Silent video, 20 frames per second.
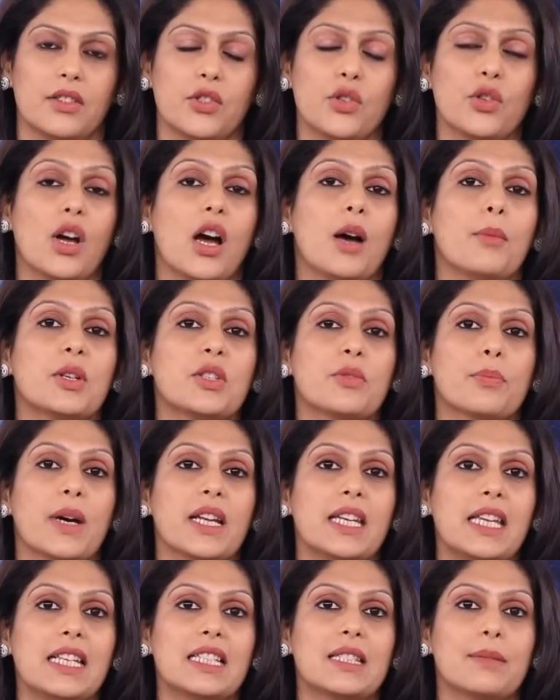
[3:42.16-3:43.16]
Do you know how much
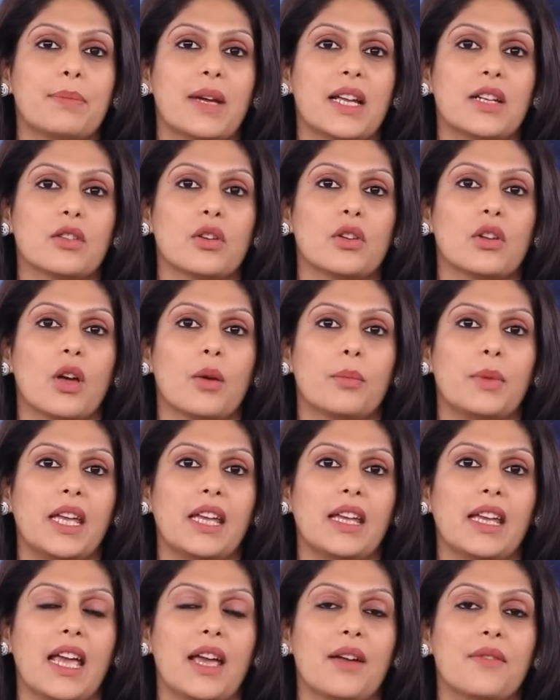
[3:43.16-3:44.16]
money is spent on
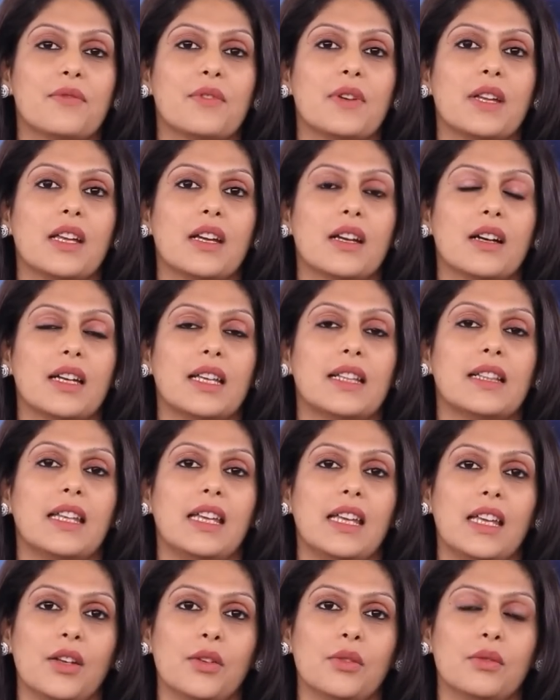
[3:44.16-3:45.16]
lobbying every year in
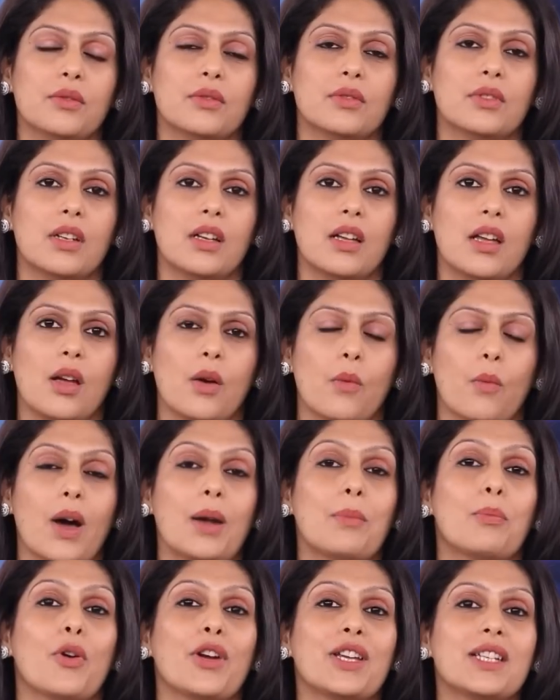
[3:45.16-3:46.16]
the EU?
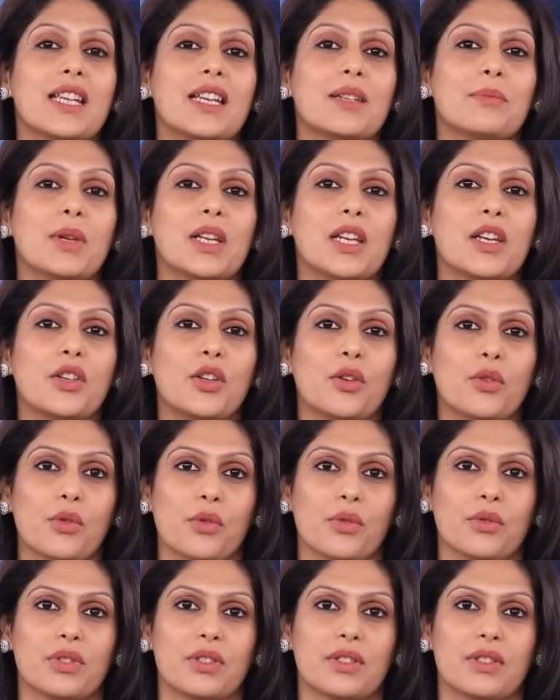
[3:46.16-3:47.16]
1.8 billion
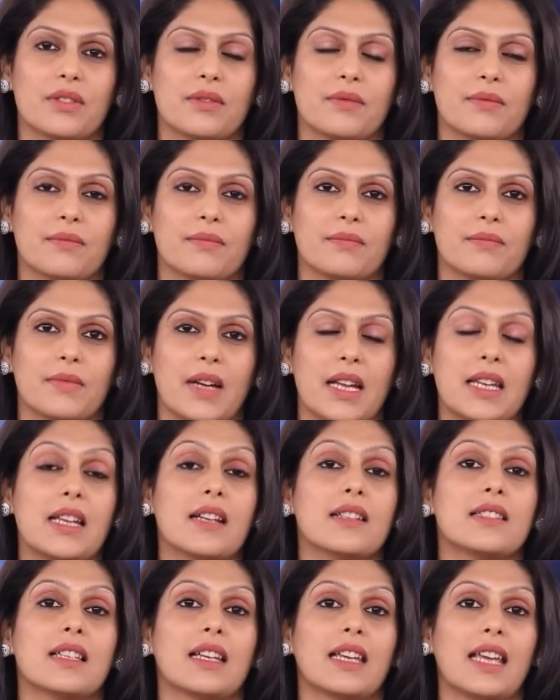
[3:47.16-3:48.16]
euros. And
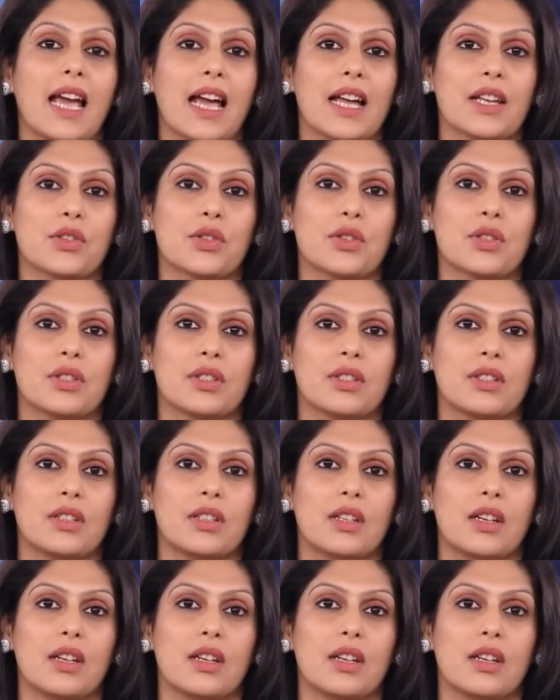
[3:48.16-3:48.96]
here's the catch.